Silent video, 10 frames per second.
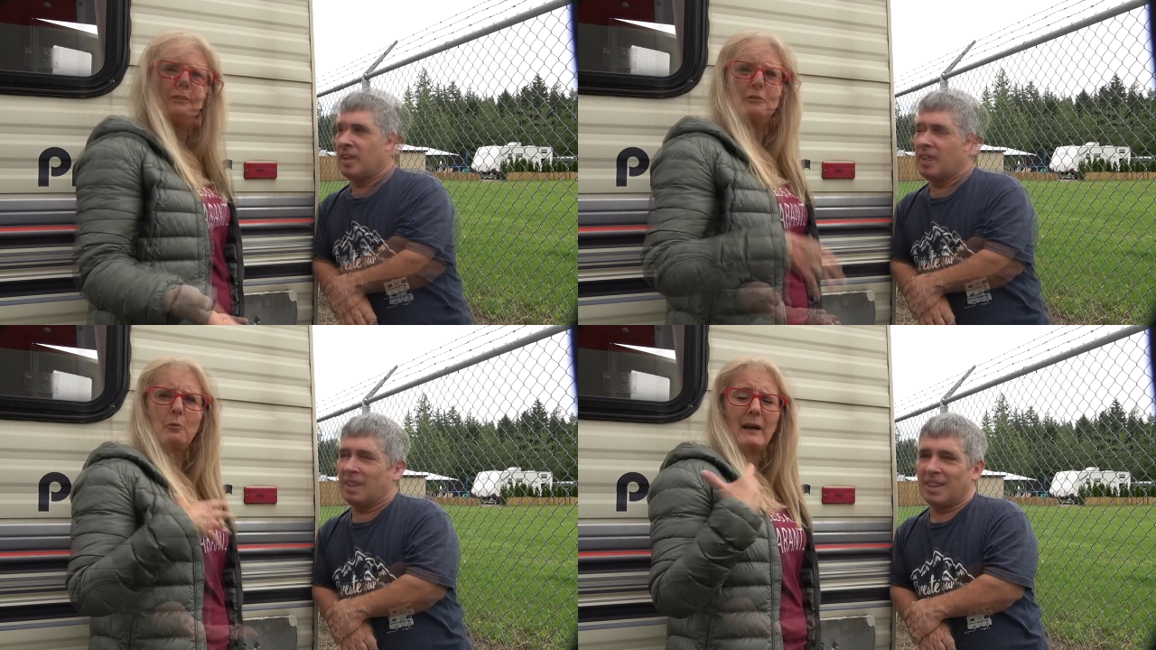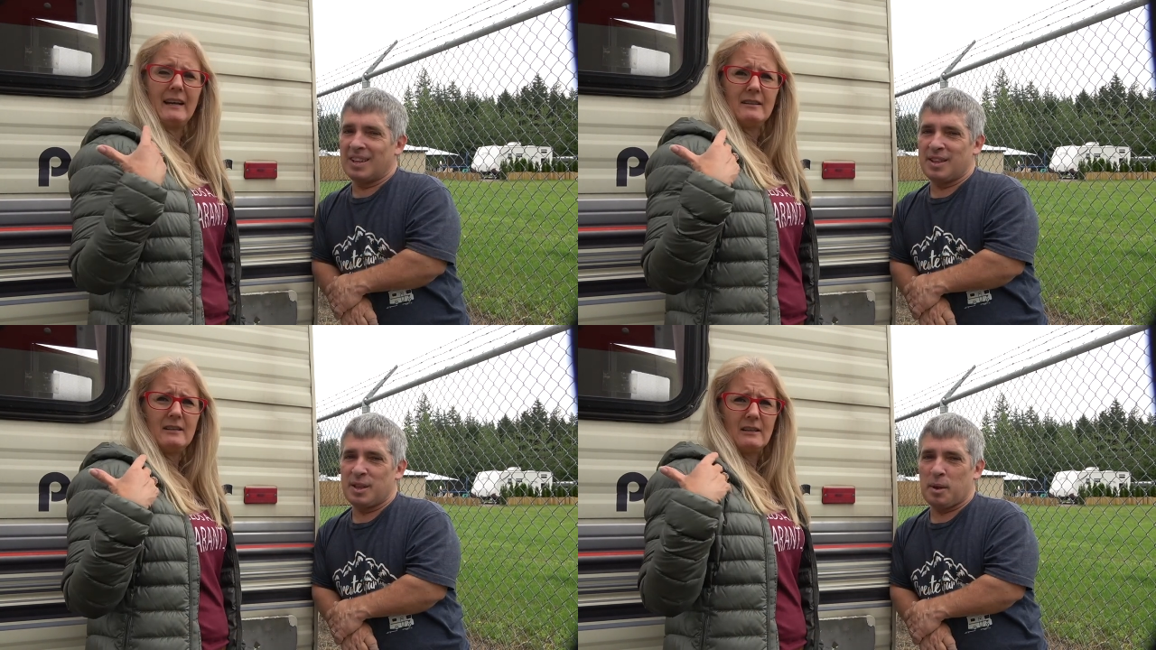Speaker 1: So, so
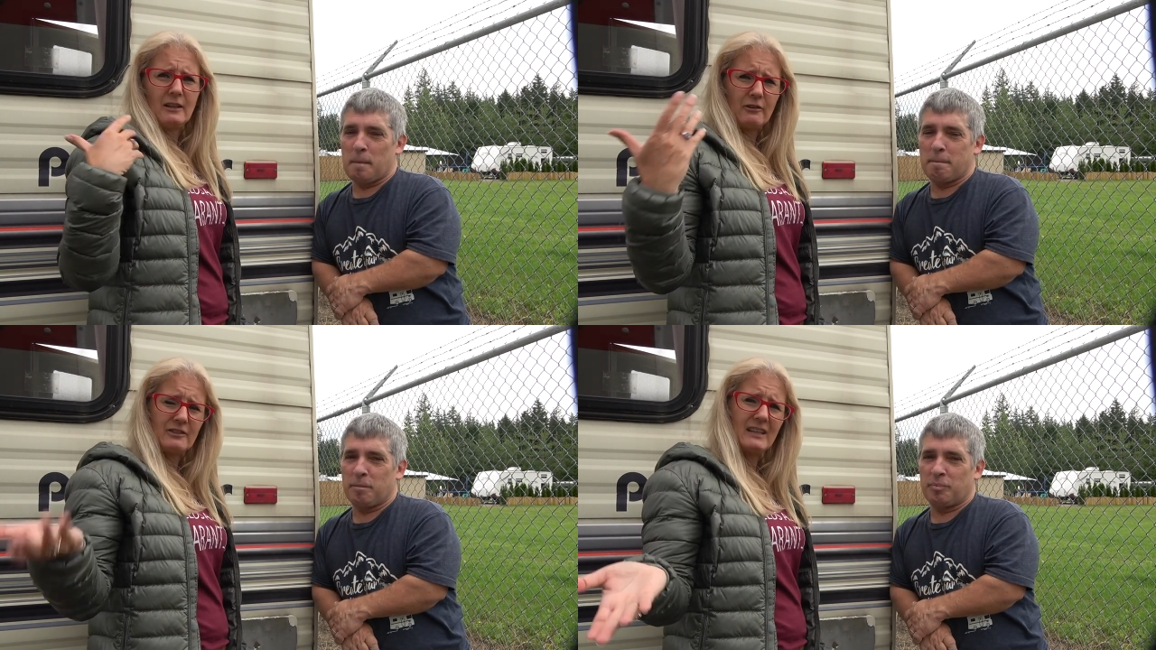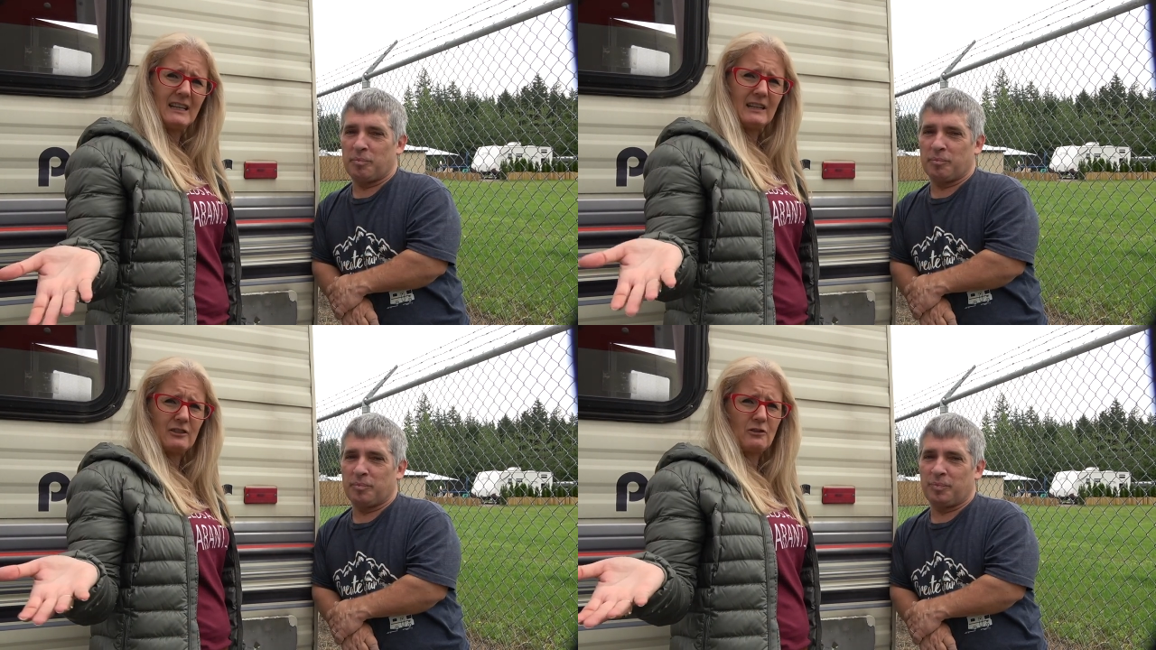when you're
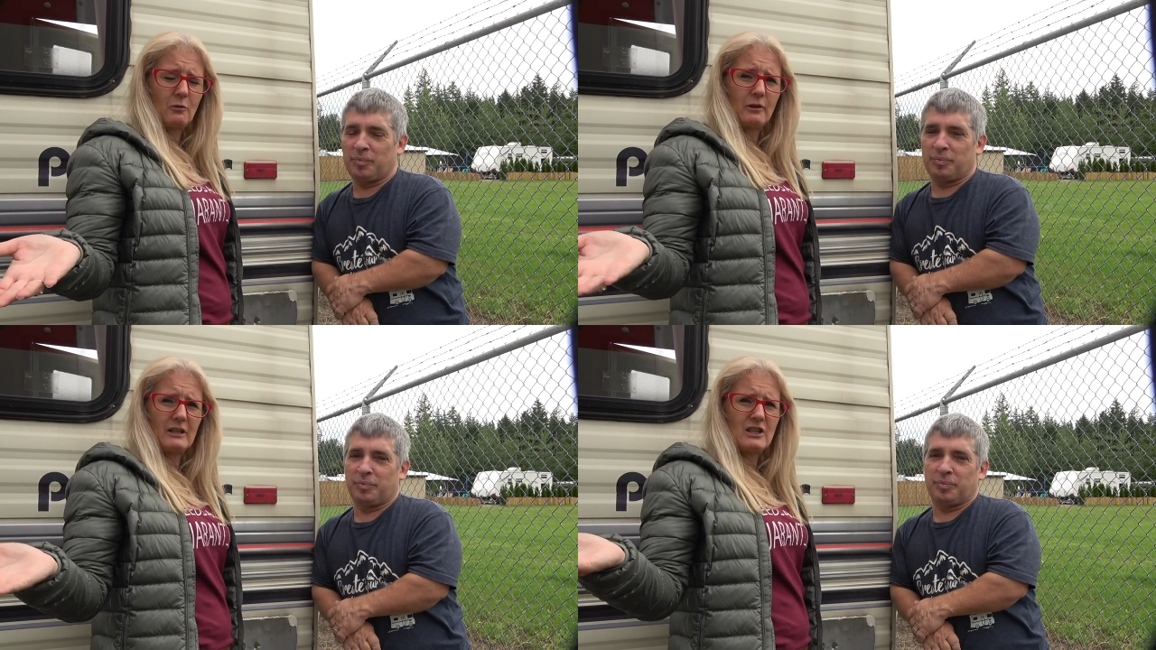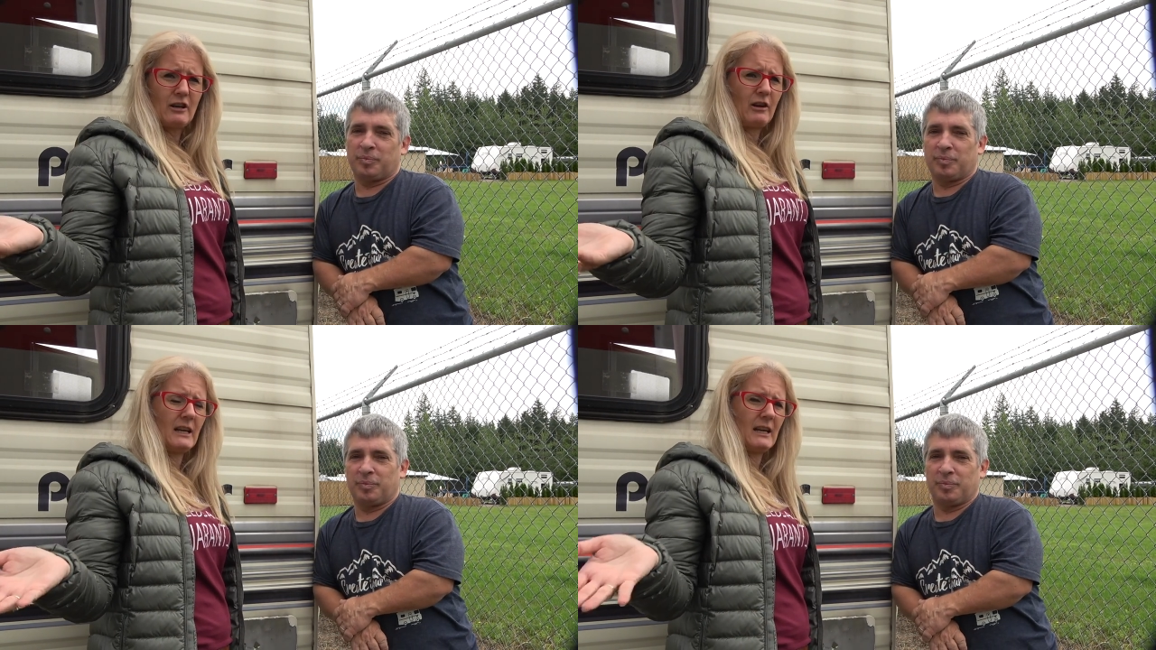sitting in a storage
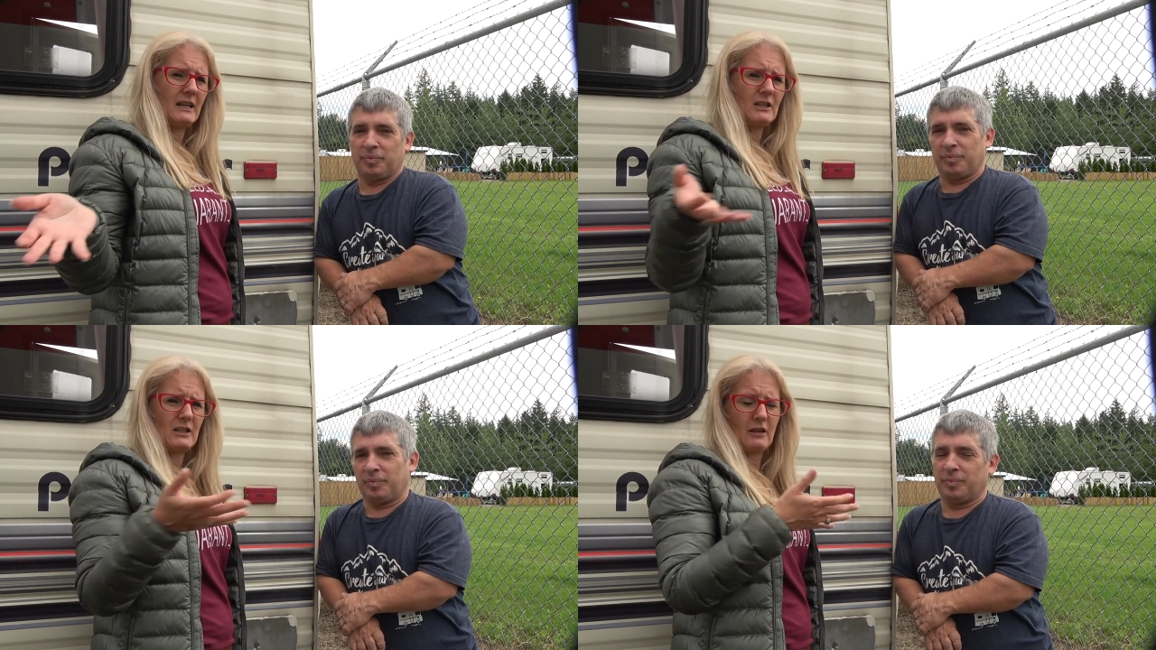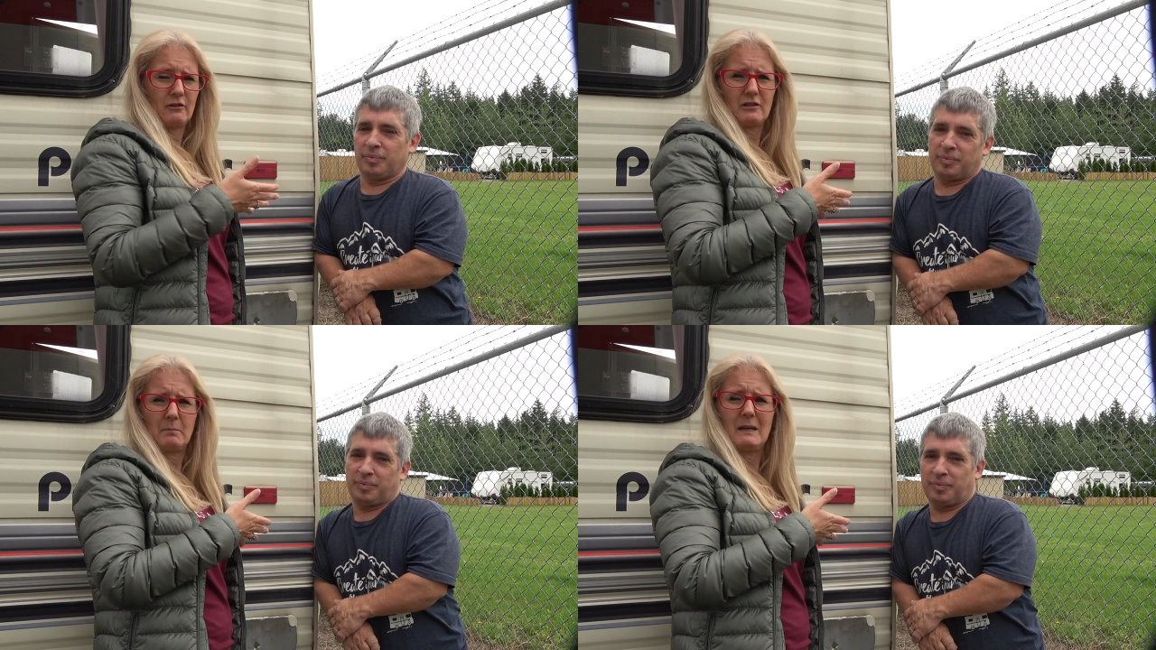area and there's